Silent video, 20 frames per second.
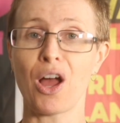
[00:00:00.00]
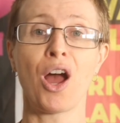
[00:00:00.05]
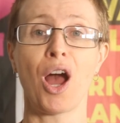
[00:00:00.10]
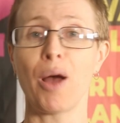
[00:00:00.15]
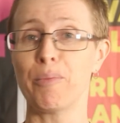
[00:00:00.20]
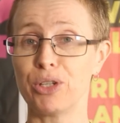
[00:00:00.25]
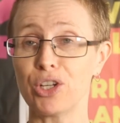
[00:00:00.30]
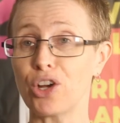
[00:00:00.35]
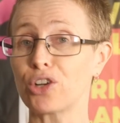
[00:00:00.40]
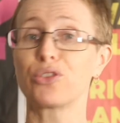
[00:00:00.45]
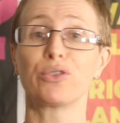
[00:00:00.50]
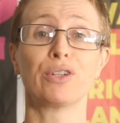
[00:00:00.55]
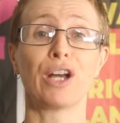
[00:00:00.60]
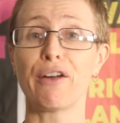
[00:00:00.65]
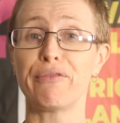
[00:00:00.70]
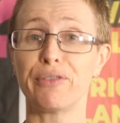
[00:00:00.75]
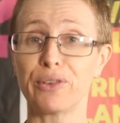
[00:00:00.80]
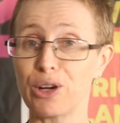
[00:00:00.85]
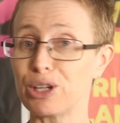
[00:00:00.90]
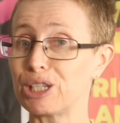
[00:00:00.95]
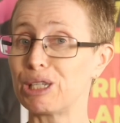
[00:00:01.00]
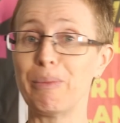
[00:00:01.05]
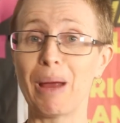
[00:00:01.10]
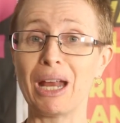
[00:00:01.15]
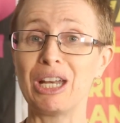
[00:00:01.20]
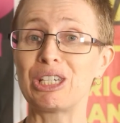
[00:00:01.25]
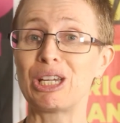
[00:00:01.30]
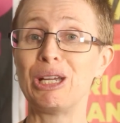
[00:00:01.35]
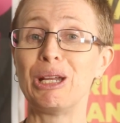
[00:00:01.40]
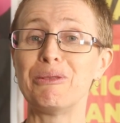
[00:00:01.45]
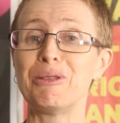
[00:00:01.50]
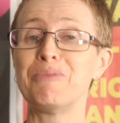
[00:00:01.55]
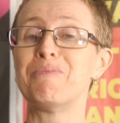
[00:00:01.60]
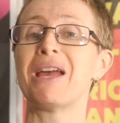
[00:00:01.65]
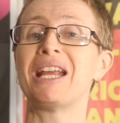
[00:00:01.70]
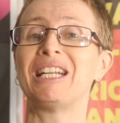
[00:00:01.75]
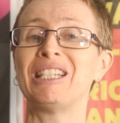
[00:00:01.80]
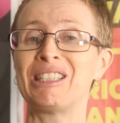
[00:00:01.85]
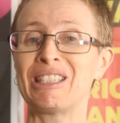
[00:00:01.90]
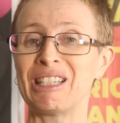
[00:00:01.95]
I'm a doctor and I forgot to mention the
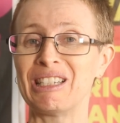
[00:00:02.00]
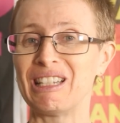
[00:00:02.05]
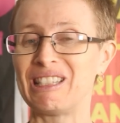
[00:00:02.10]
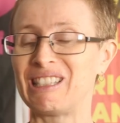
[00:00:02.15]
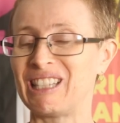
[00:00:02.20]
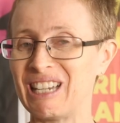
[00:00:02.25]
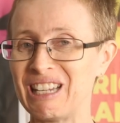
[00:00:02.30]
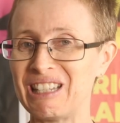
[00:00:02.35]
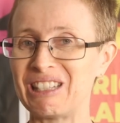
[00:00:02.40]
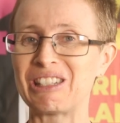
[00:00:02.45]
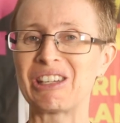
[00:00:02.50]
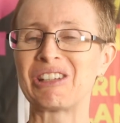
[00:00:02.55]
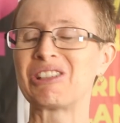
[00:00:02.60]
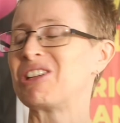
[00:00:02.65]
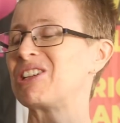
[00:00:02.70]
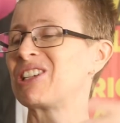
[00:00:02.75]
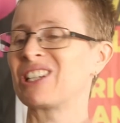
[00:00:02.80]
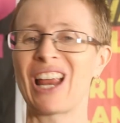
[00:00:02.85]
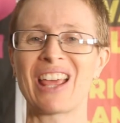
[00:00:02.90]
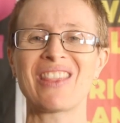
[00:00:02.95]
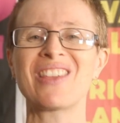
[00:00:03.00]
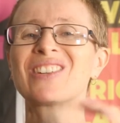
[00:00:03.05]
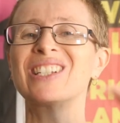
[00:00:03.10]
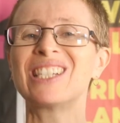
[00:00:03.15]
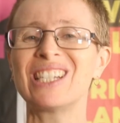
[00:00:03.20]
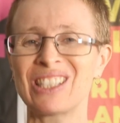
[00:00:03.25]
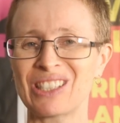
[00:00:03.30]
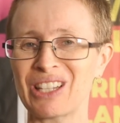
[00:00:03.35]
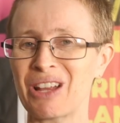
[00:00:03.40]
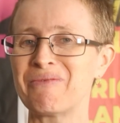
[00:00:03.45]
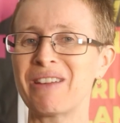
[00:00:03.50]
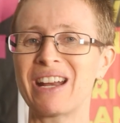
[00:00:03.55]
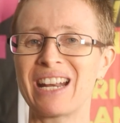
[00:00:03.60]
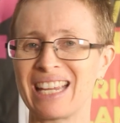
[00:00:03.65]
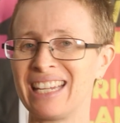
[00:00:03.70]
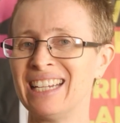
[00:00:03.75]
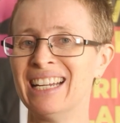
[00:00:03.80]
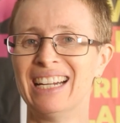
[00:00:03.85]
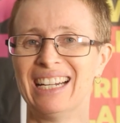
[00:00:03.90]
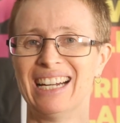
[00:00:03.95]
medicine as an institution. Like there are just so
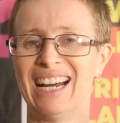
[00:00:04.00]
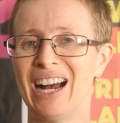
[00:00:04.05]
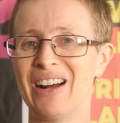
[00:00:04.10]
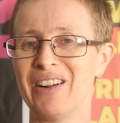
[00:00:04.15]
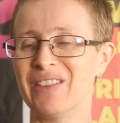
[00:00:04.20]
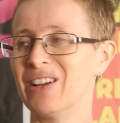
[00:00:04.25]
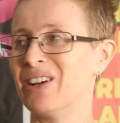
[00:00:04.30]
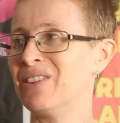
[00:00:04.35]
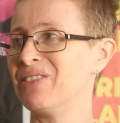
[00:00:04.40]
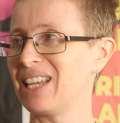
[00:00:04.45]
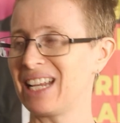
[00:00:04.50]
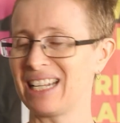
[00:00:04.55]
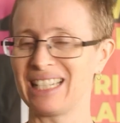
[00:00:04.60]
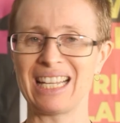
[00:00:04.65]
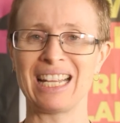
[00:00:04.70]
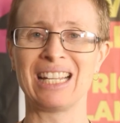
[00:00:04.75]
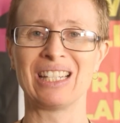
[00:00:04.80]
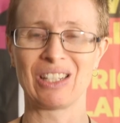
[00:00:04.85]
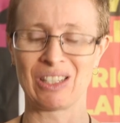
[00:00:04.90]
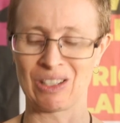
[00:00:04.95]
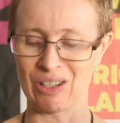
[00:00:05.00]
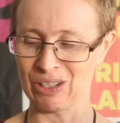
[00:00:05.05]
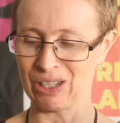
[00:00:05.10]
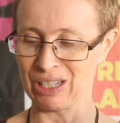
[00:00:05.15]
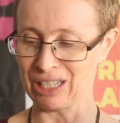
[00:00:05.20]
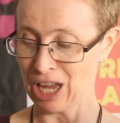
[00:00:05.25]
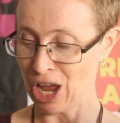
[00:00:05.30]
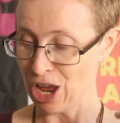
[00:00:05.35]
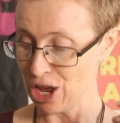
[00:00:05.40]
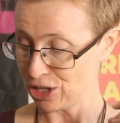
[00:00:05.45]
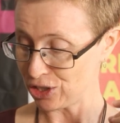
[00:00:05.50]
many uh, of these institutions.